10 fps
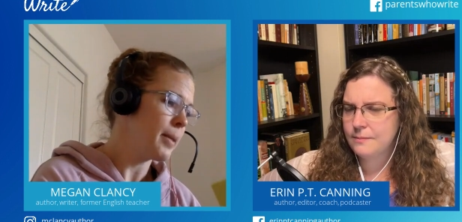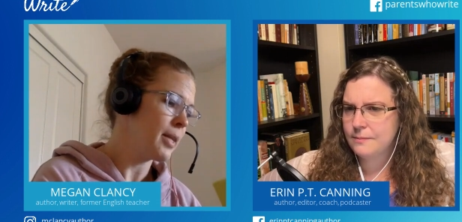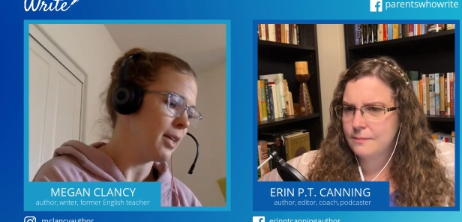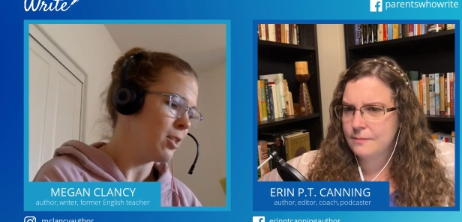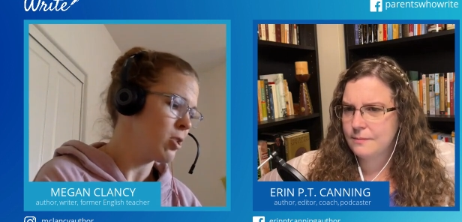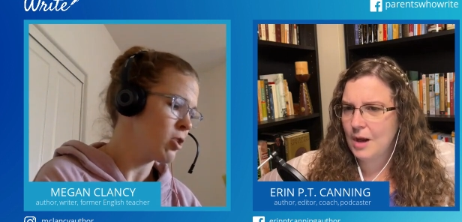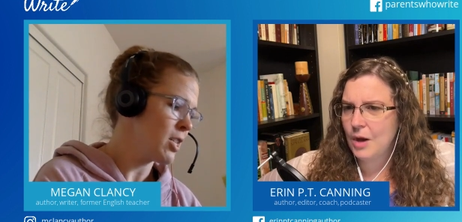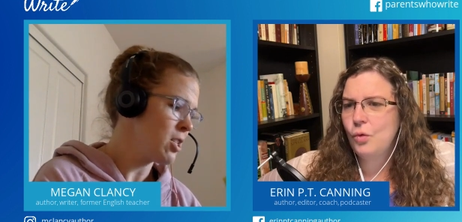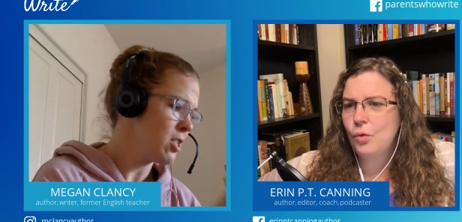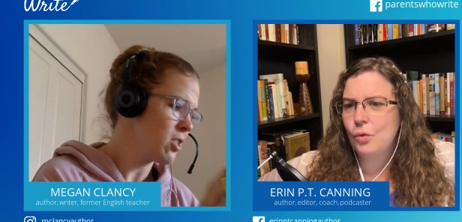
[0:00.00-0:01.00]
Speaker 1: But the oh.
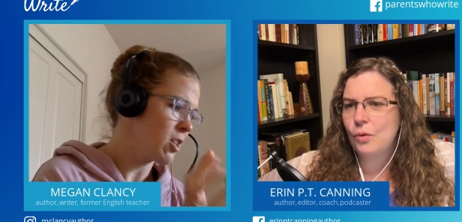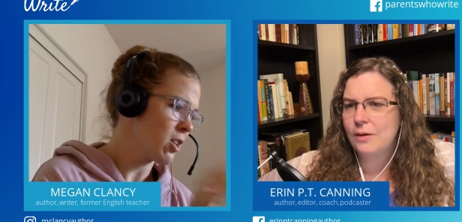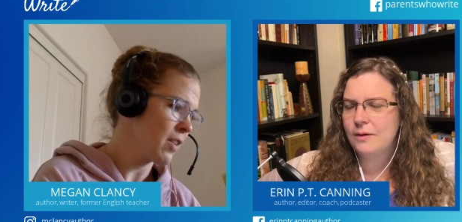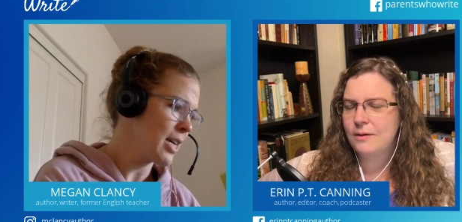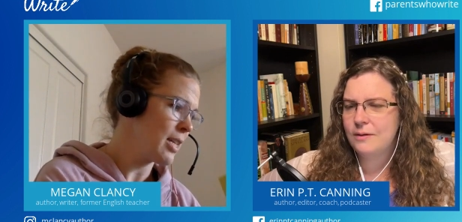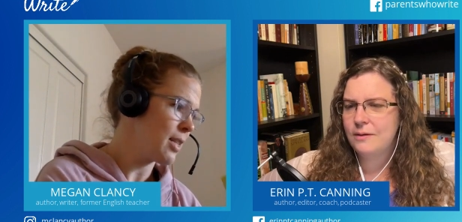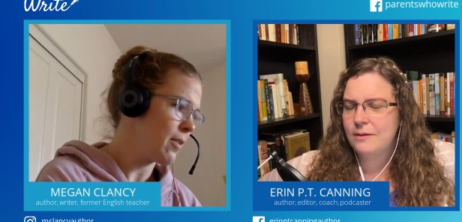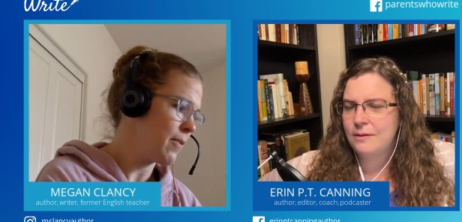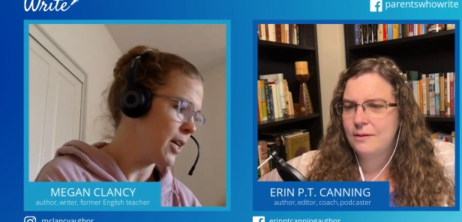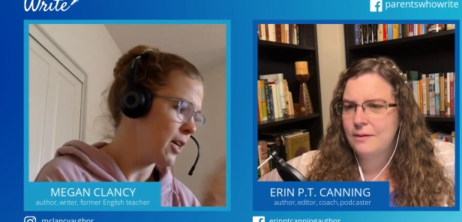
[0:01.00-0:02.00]
illustrations Ooh. are great.
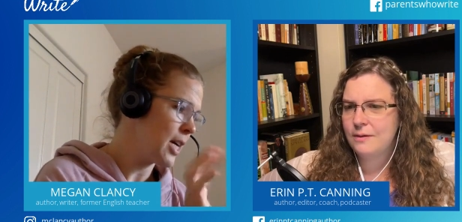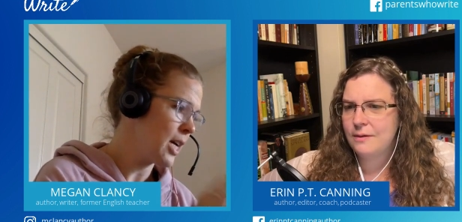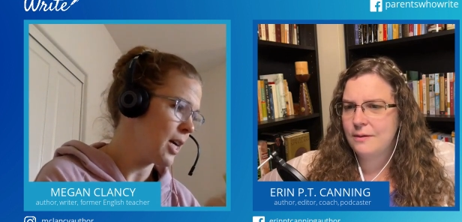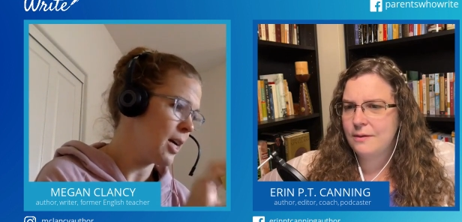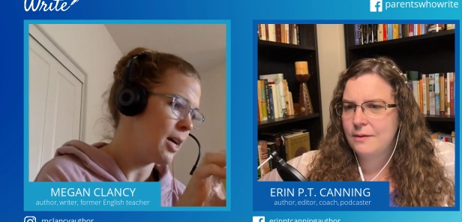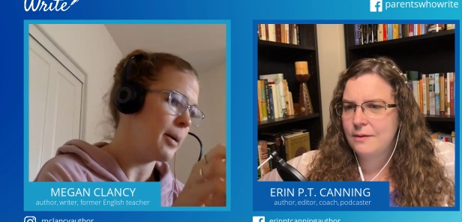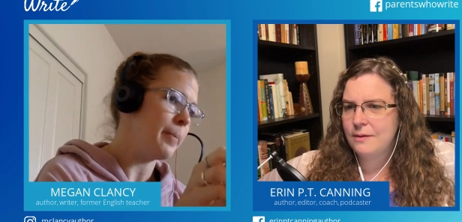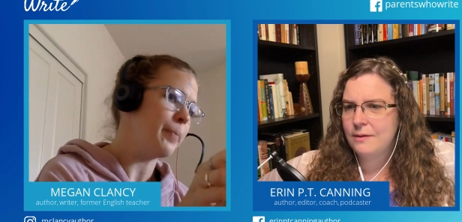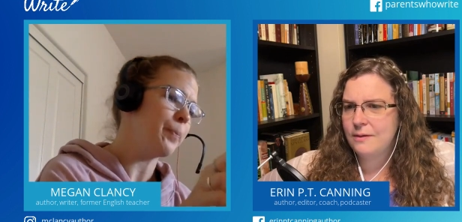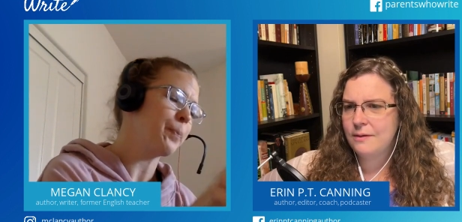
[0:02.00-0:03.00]
They're very
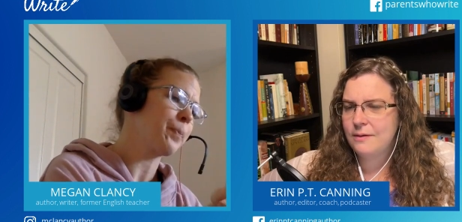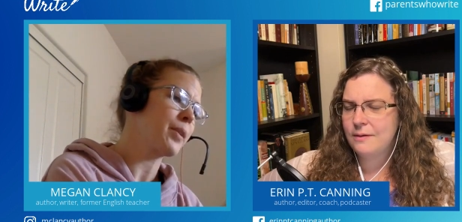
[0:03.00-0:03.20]
um